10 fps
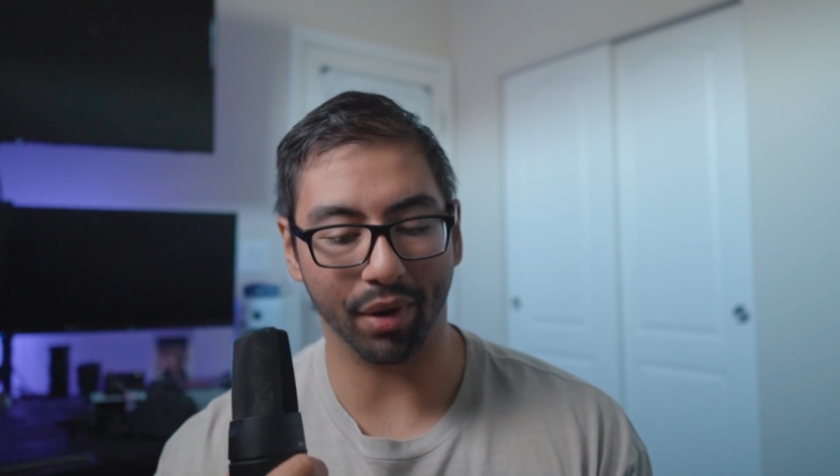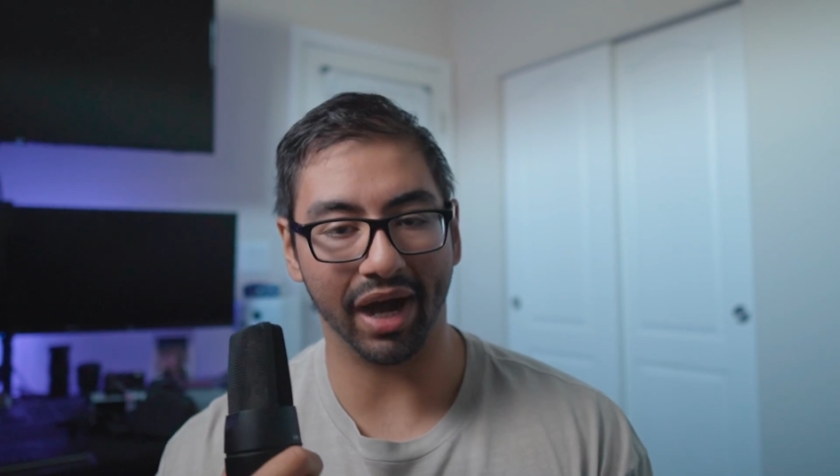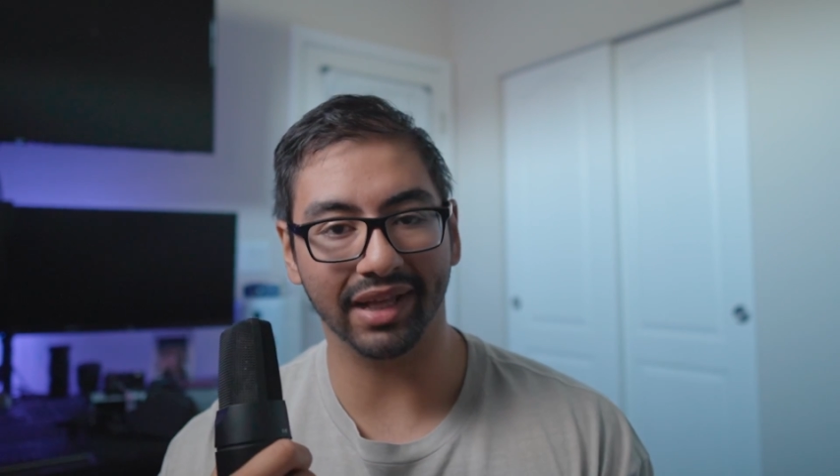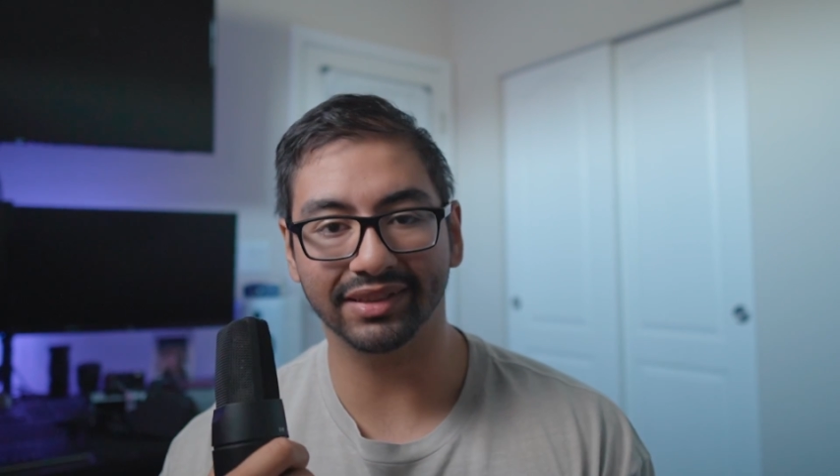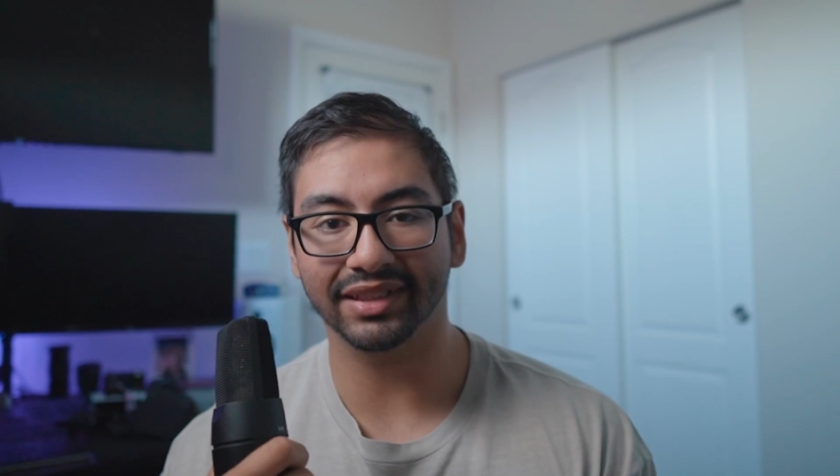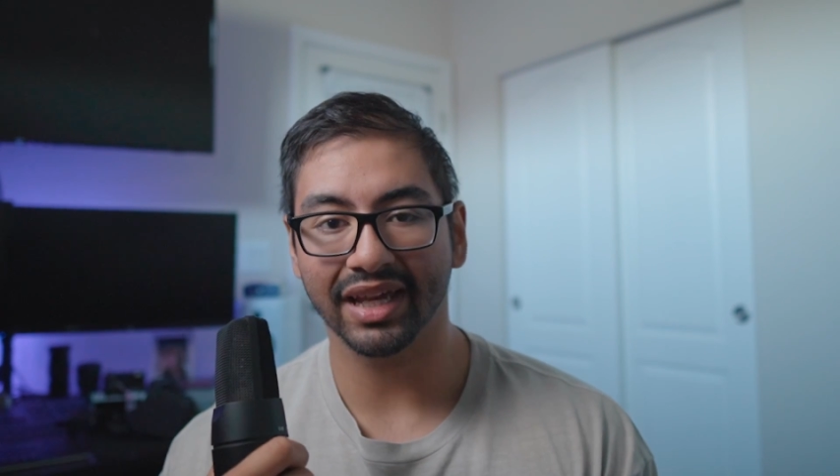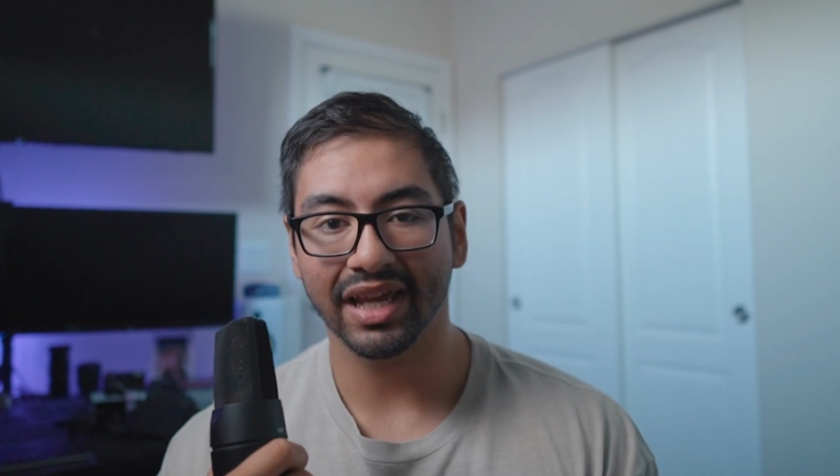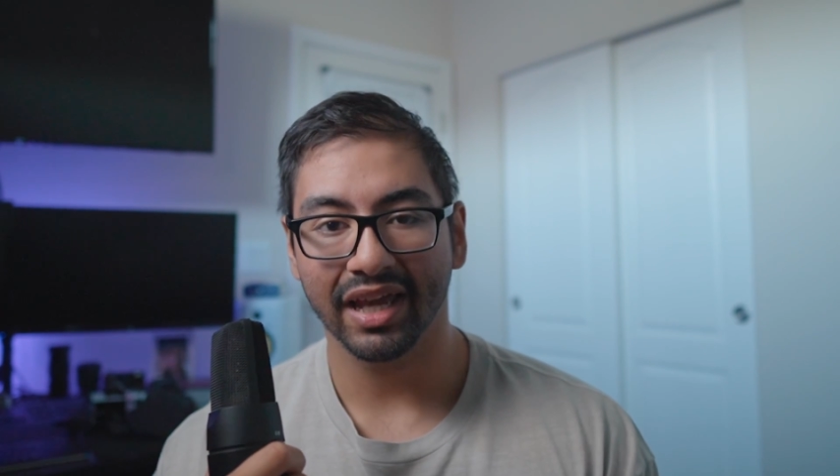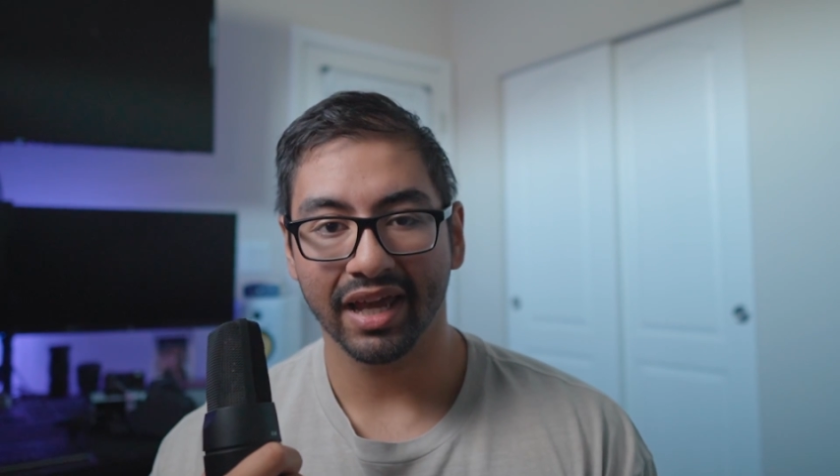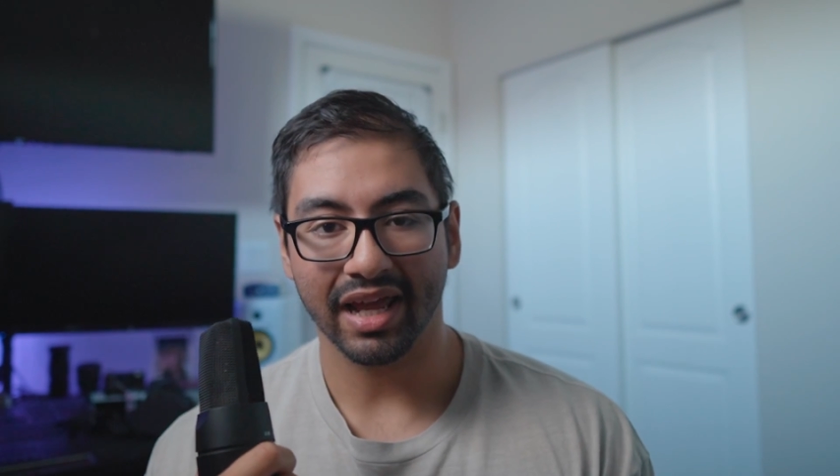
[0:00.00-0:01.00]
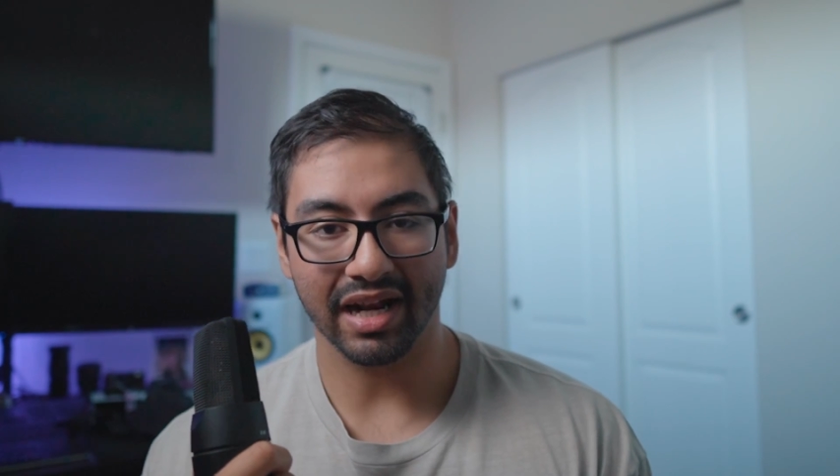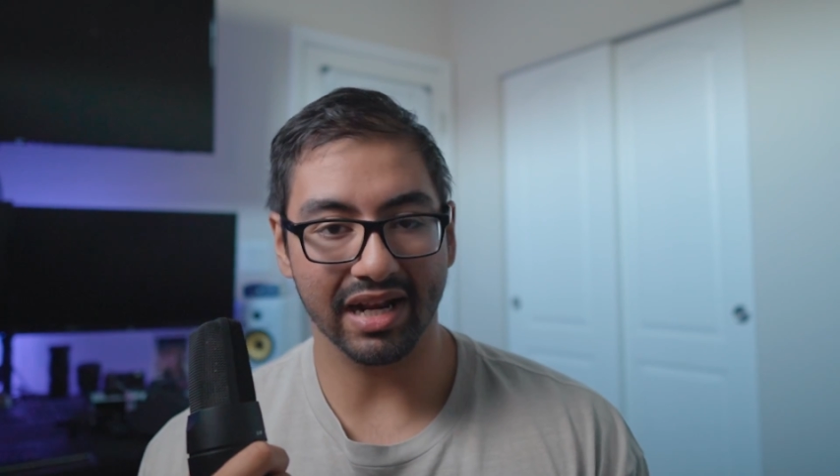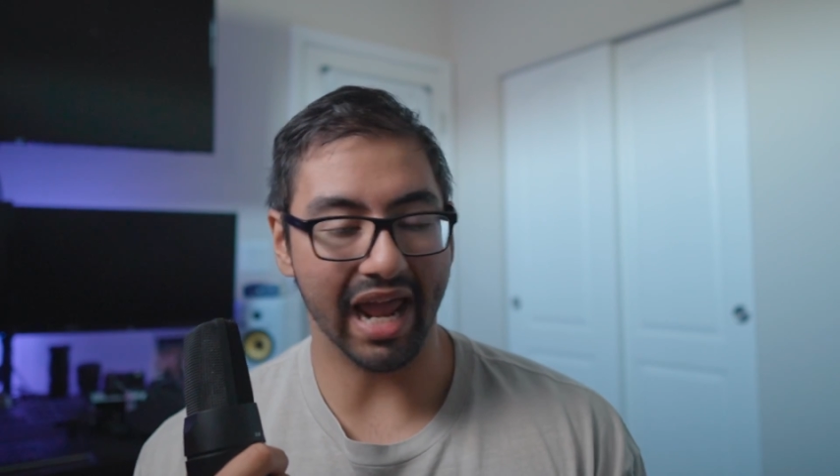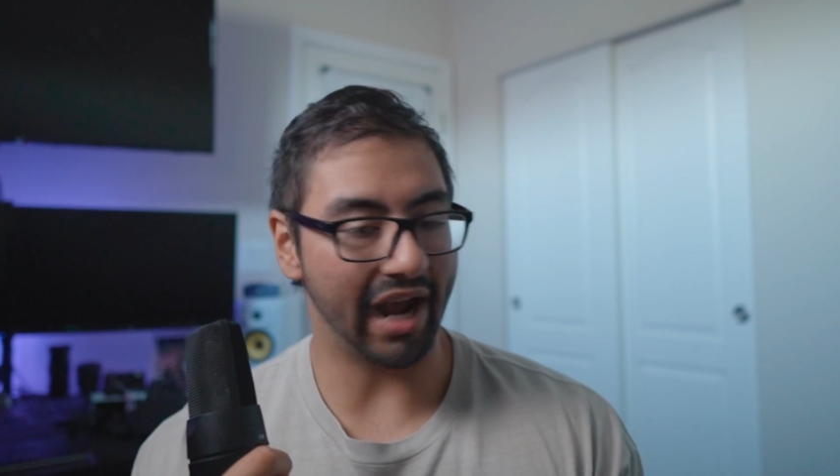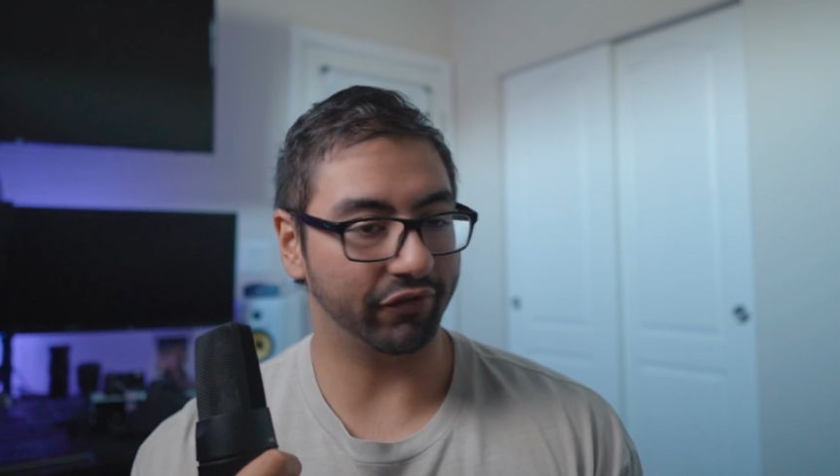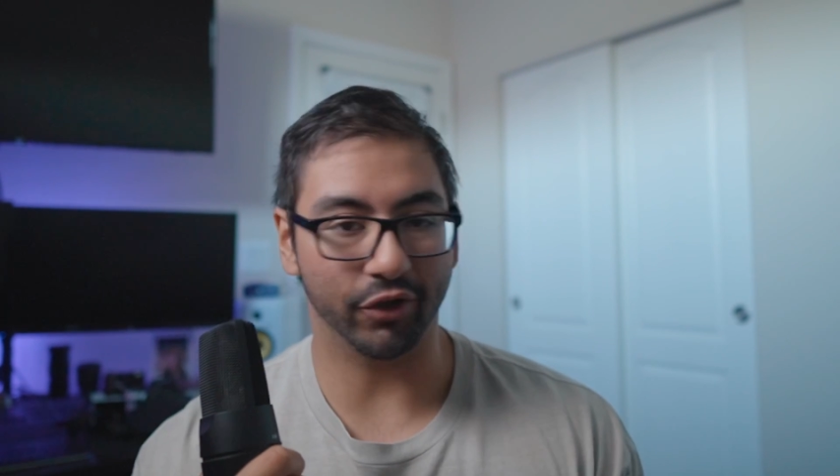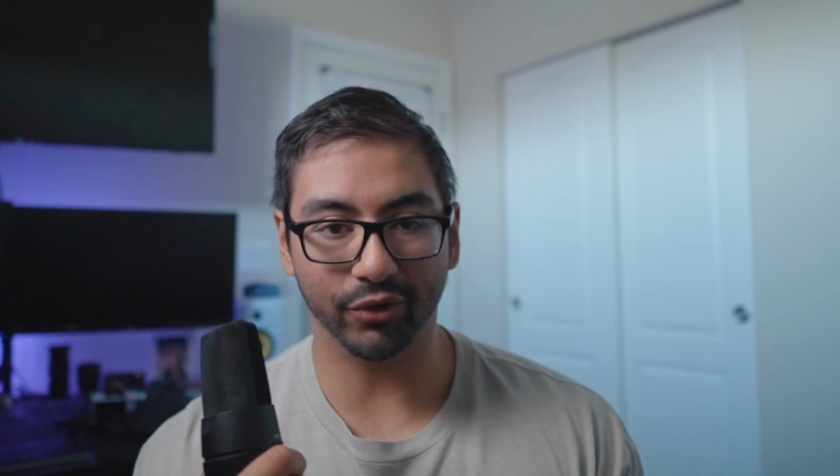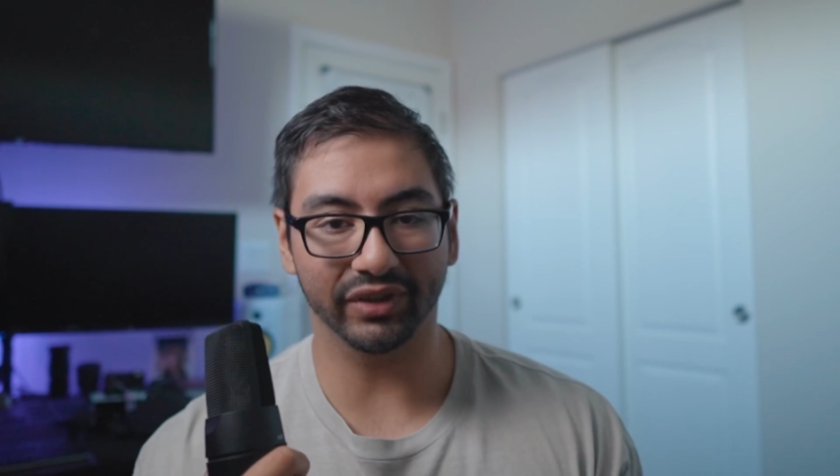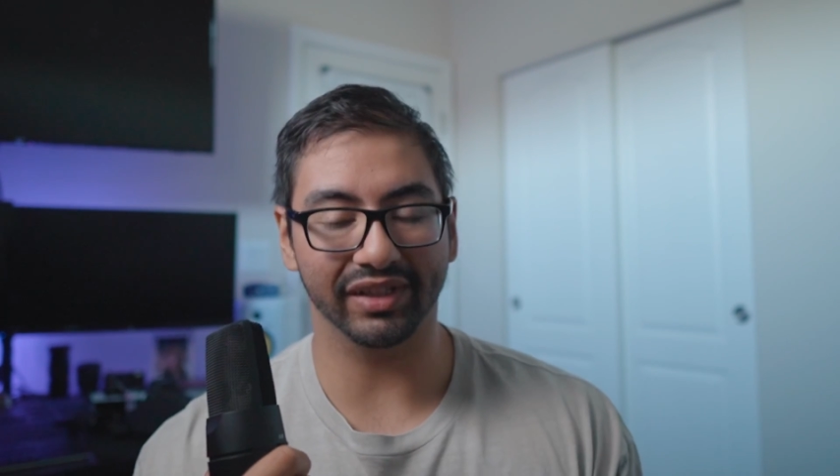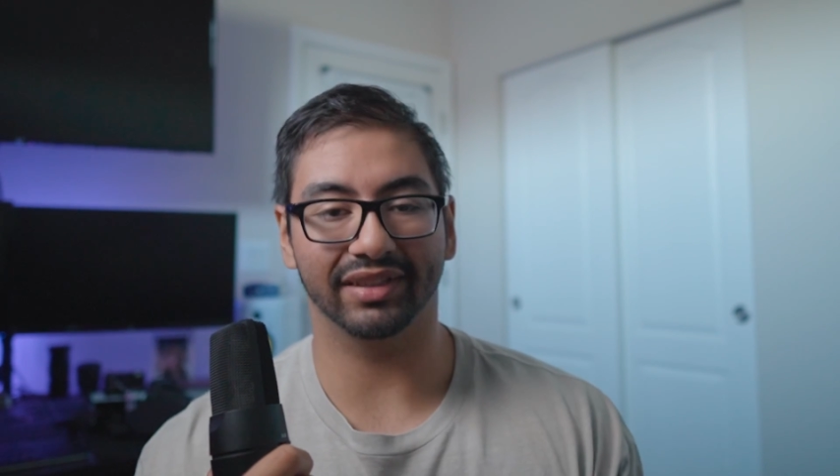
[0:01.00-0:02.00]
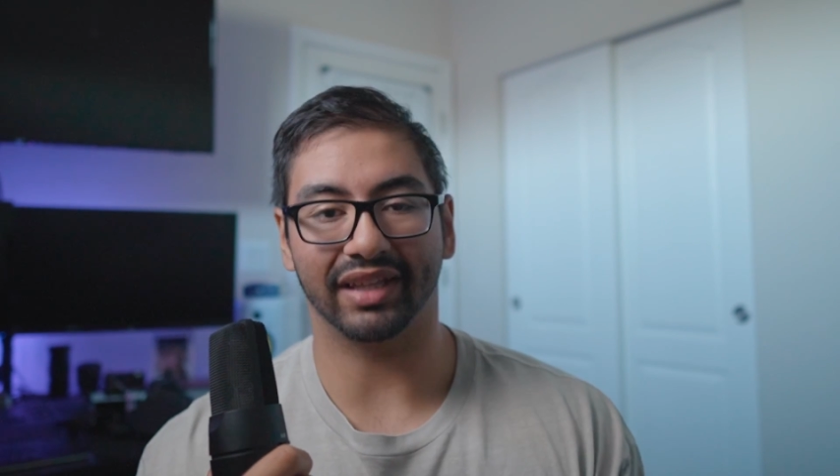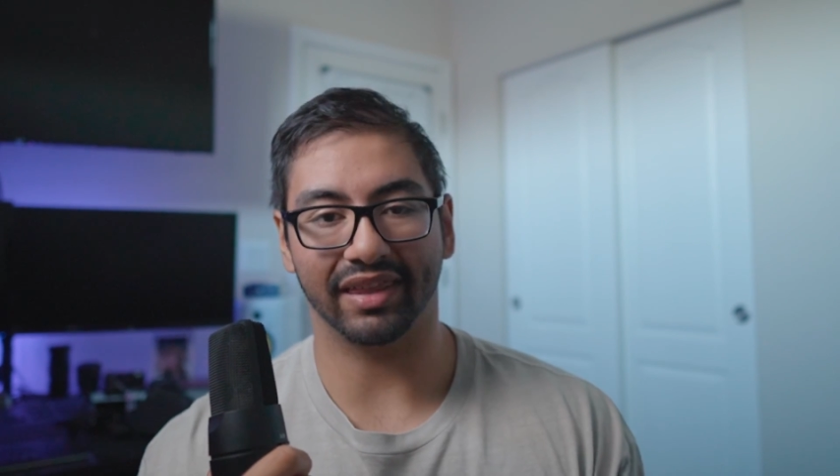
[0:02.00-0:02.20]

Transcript: but after using this, I